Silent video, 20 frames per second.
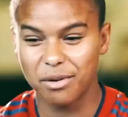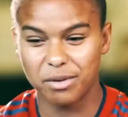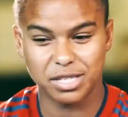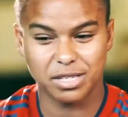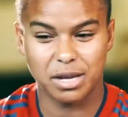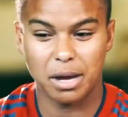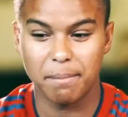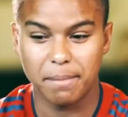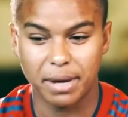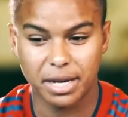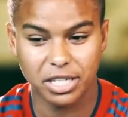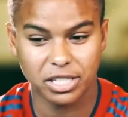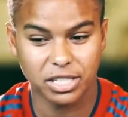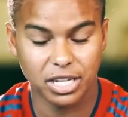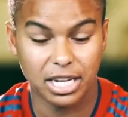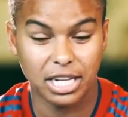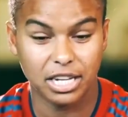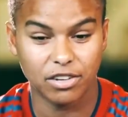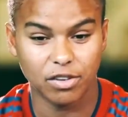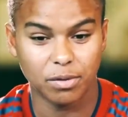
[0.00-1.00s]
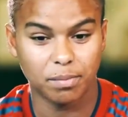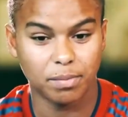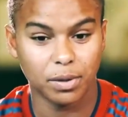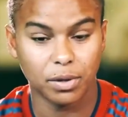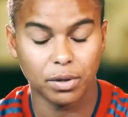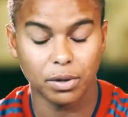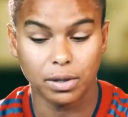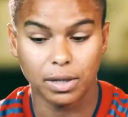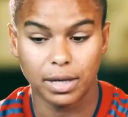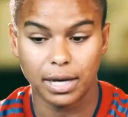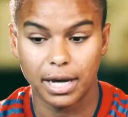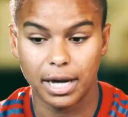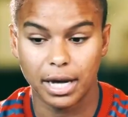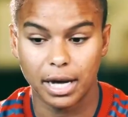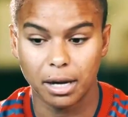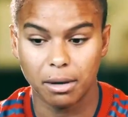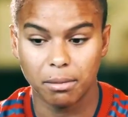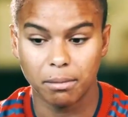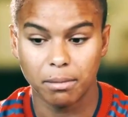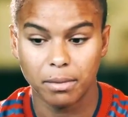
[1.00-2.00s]
it was a mixture. Liverpool,
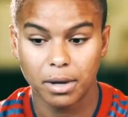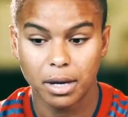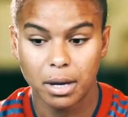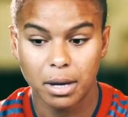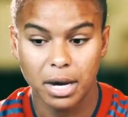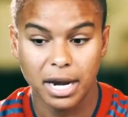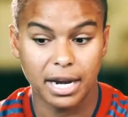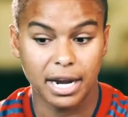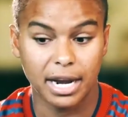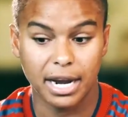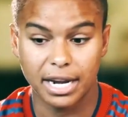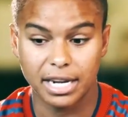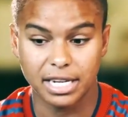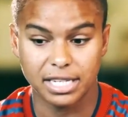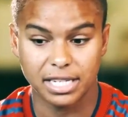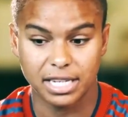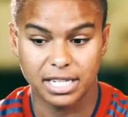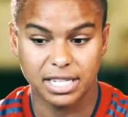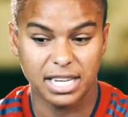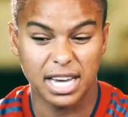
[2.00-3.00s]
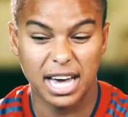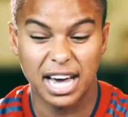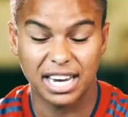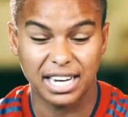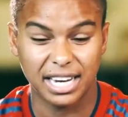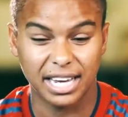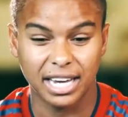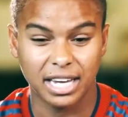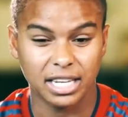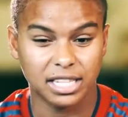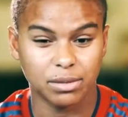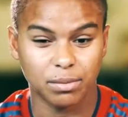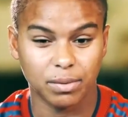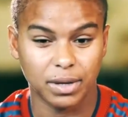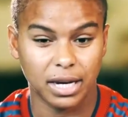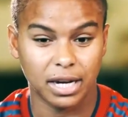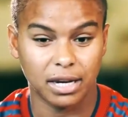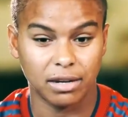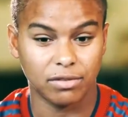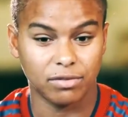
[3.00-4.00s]
in a city, elite.
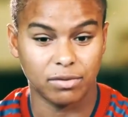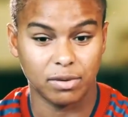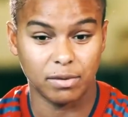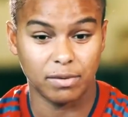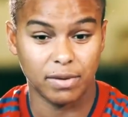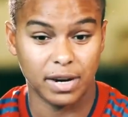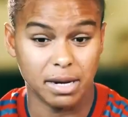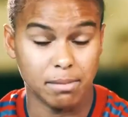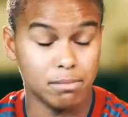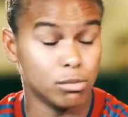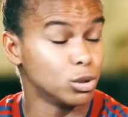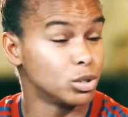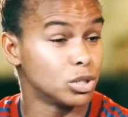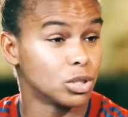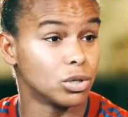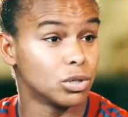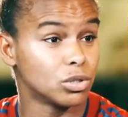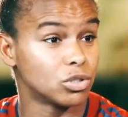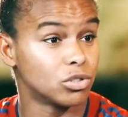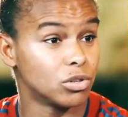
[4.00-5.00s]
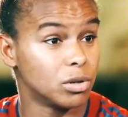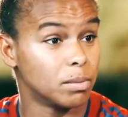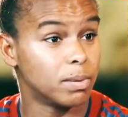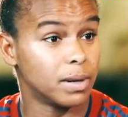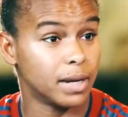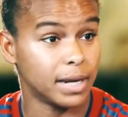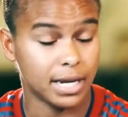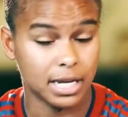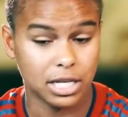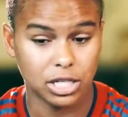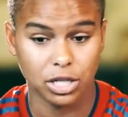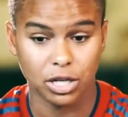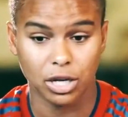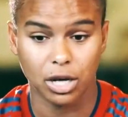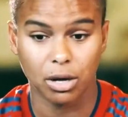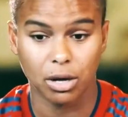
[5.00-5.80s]
We have a very multicultural place, you